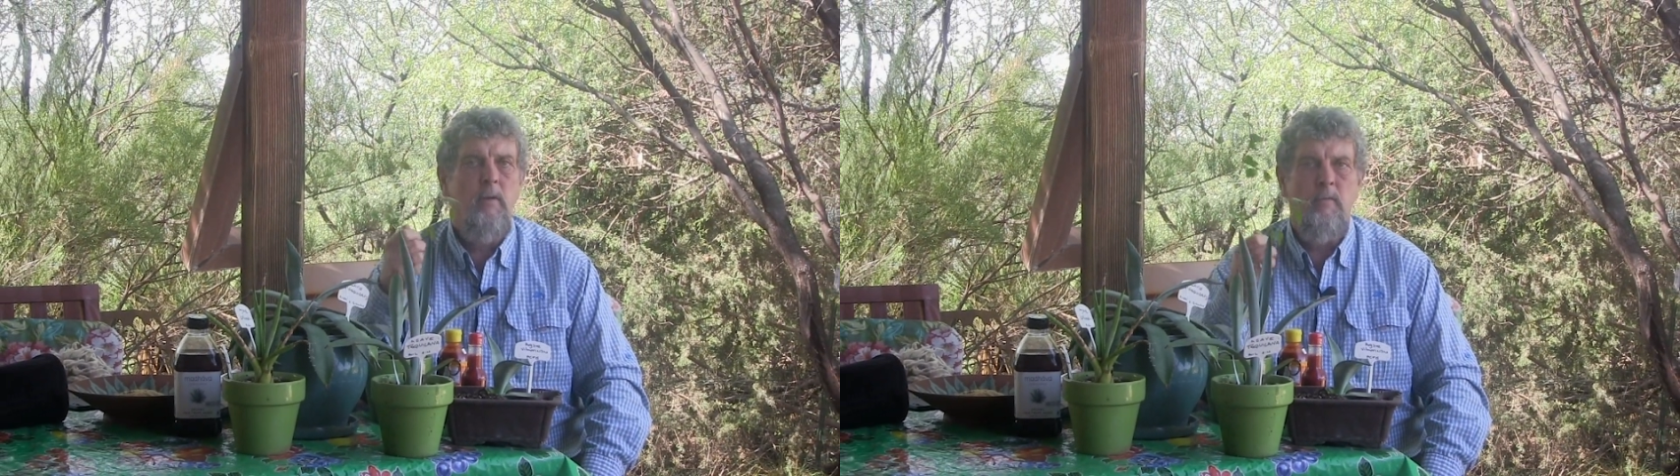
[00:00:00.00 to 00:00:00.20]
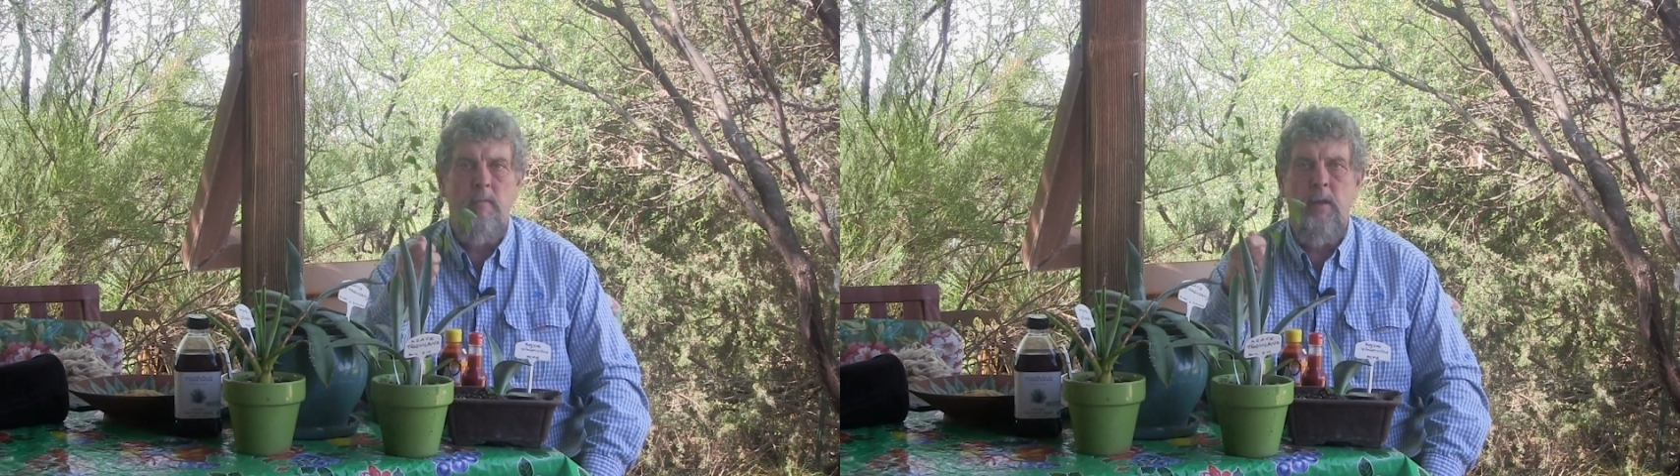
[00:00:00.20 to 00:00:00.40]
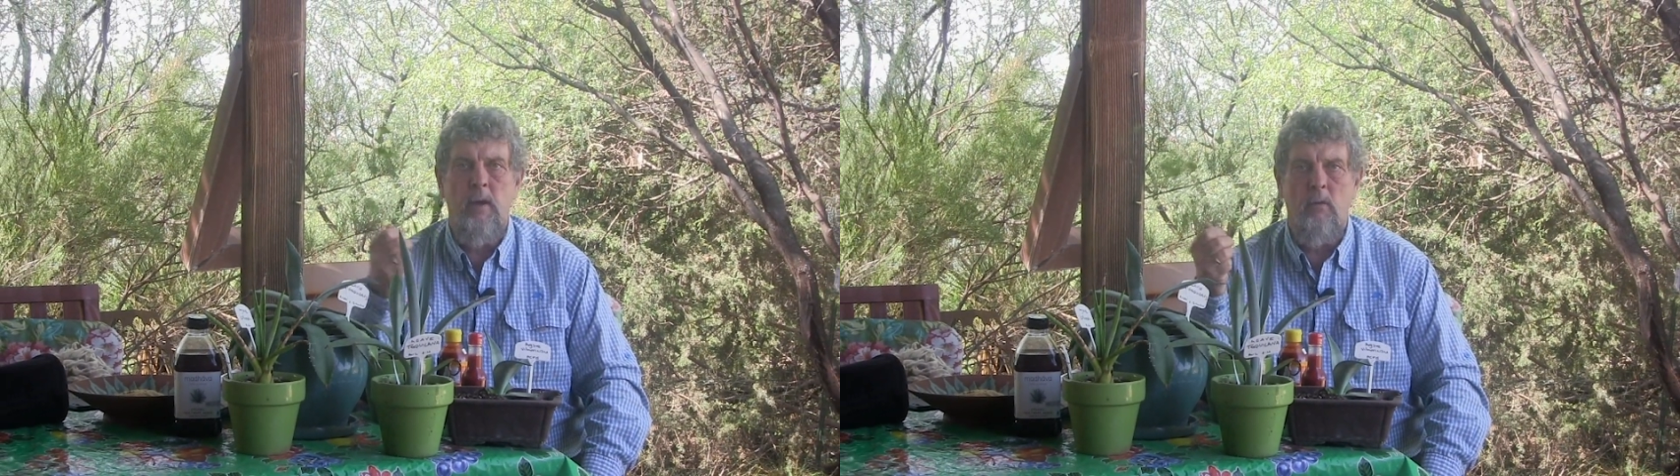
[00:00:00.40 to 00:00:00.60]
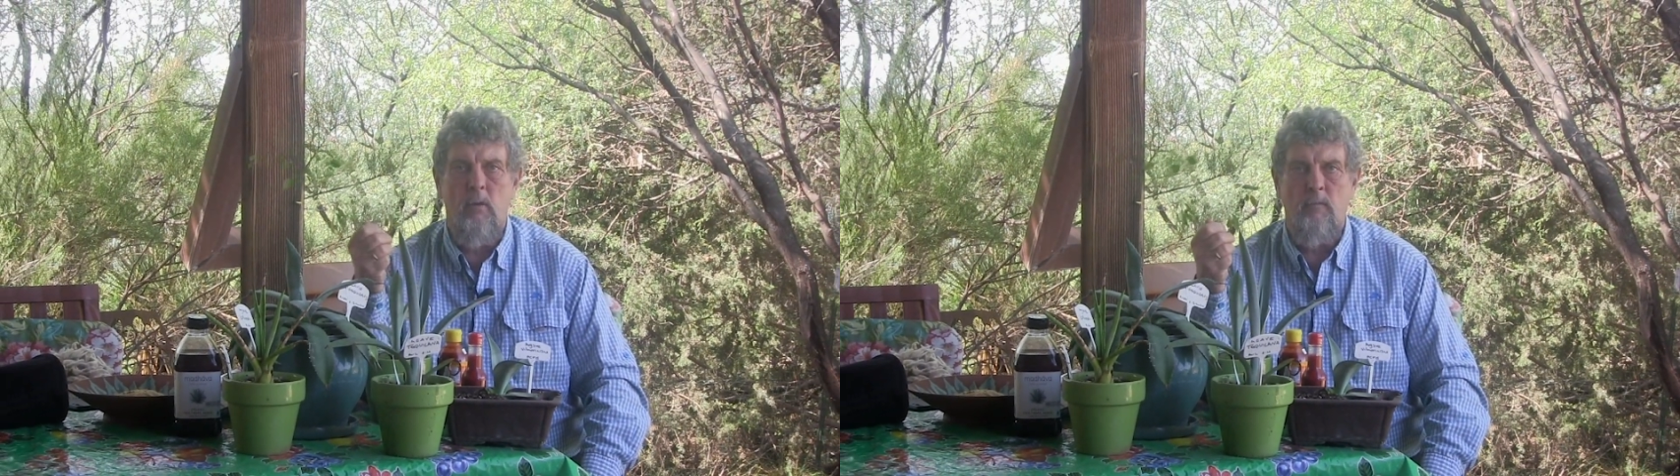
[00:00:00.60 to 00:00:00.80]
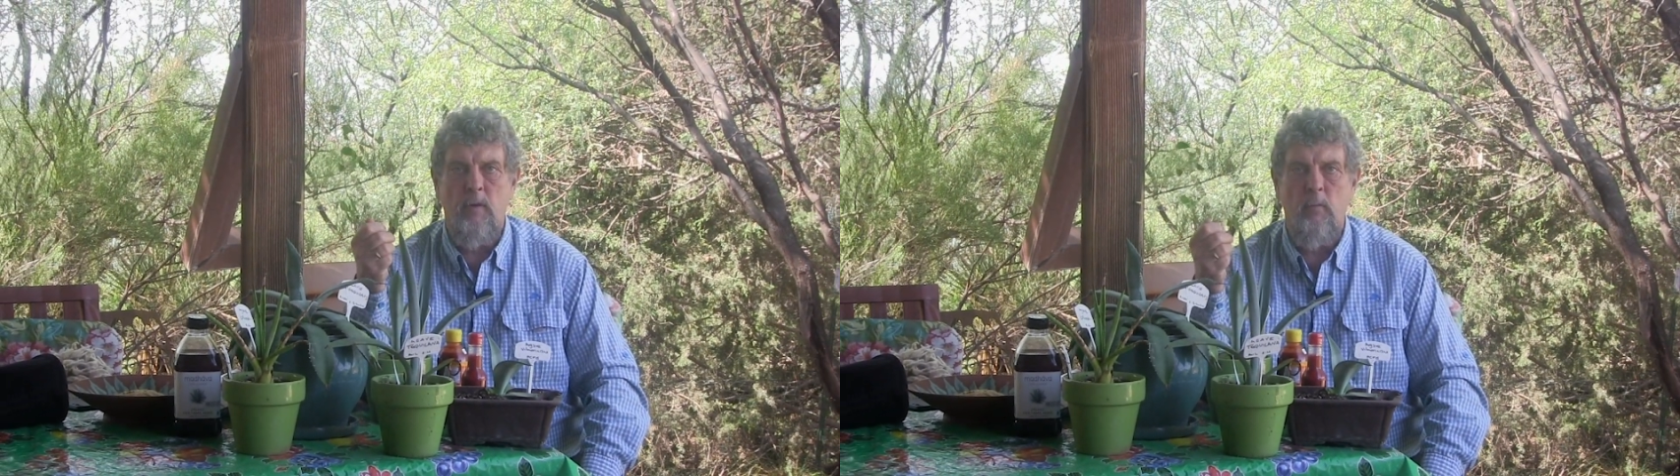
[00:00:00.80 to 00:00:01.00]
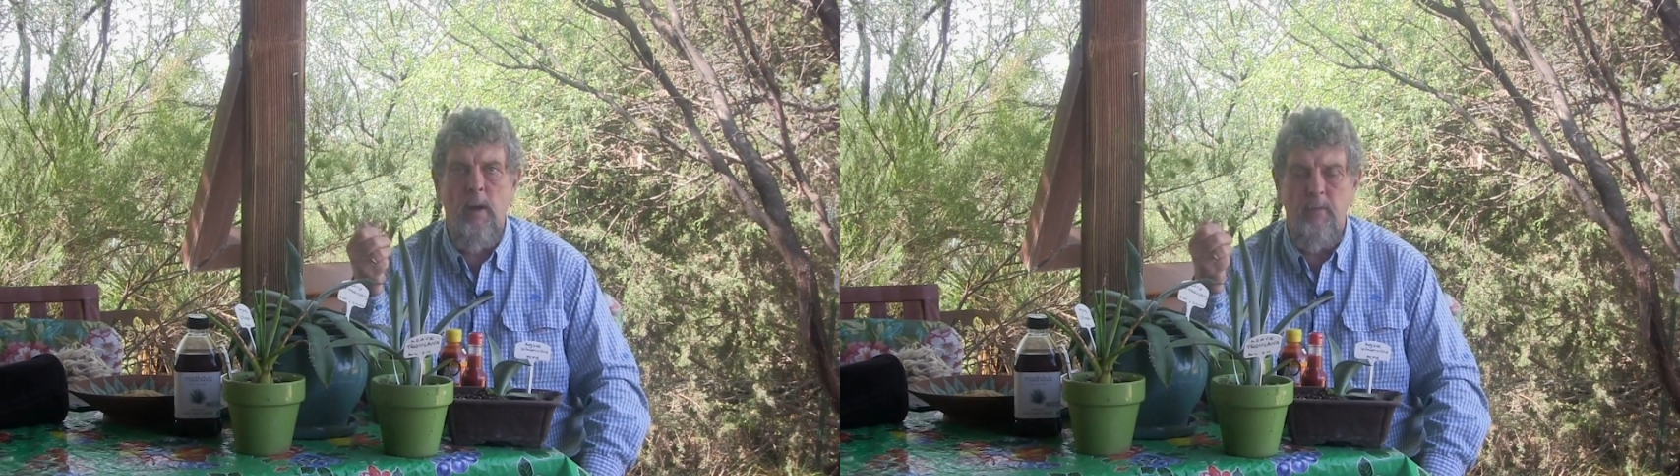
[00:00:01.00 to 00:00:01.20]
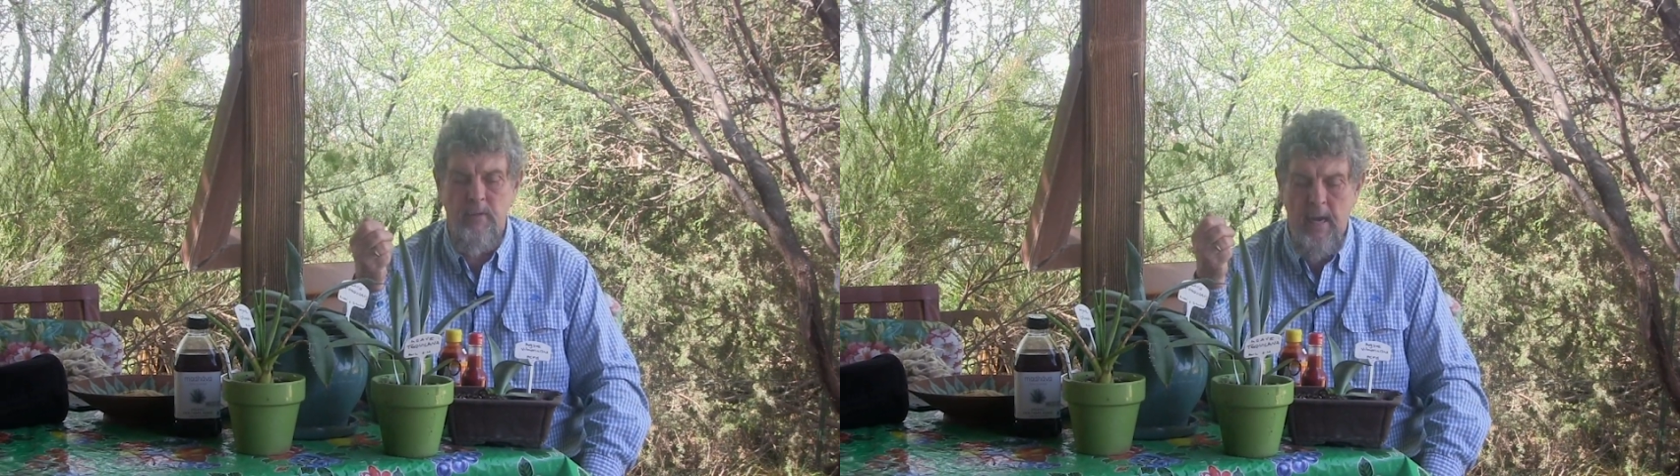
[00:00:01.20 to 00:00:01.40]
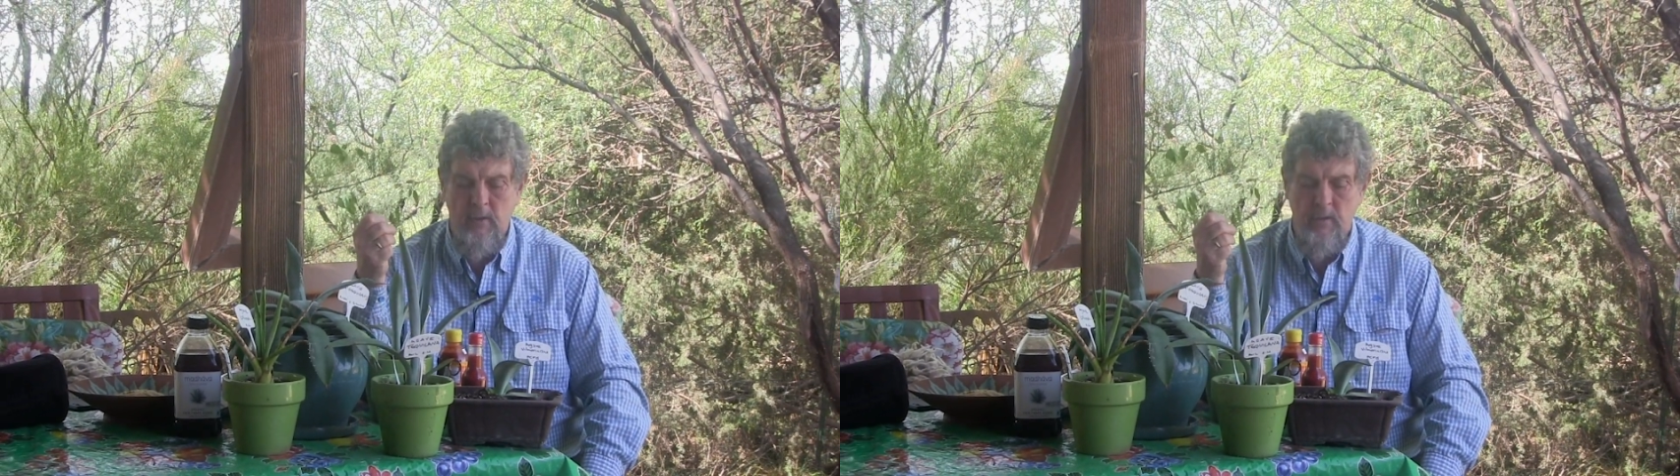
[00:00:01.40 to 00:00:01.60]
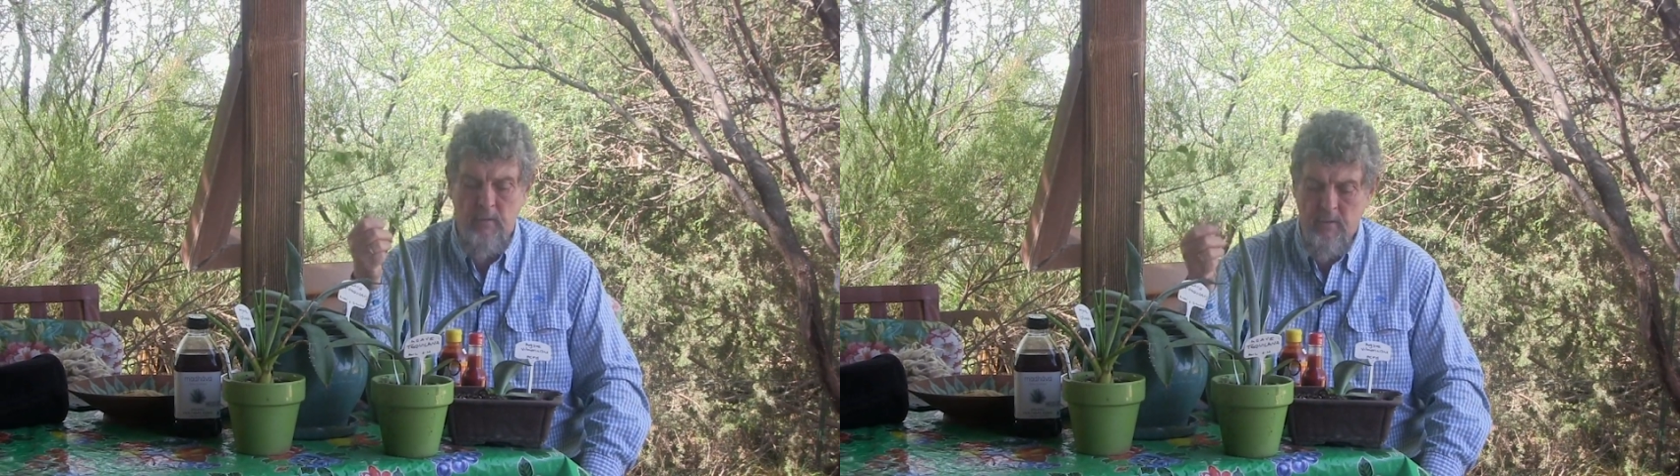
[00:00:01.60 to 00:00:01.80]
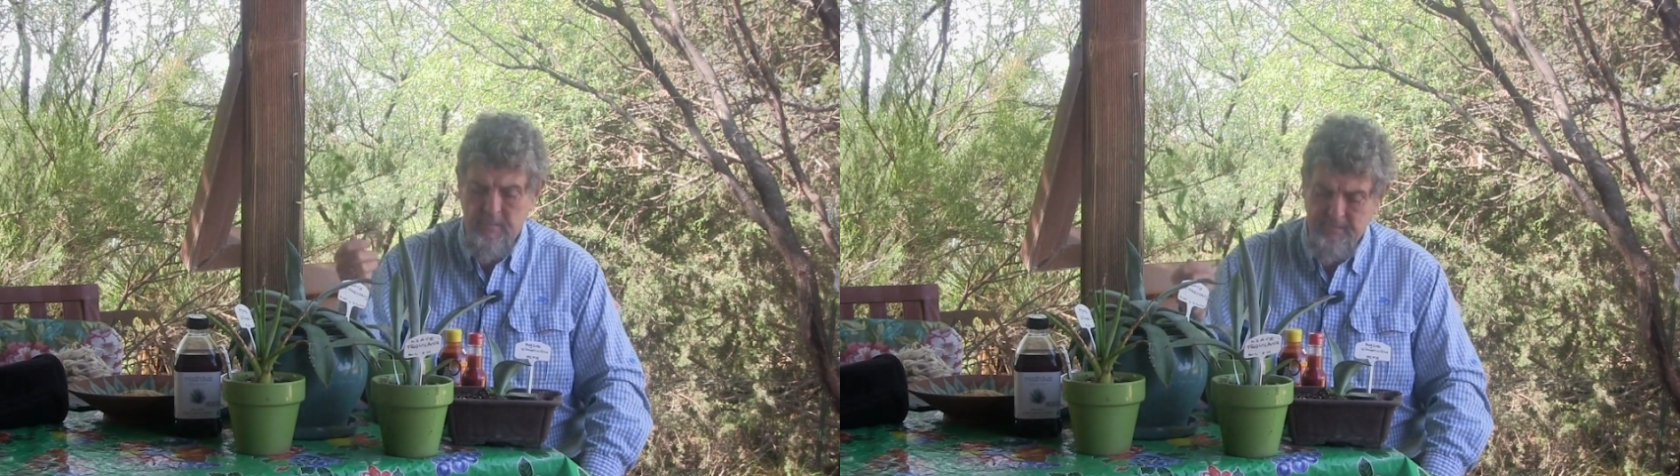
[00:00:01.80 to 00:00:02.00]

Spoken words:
from here over to West Texas.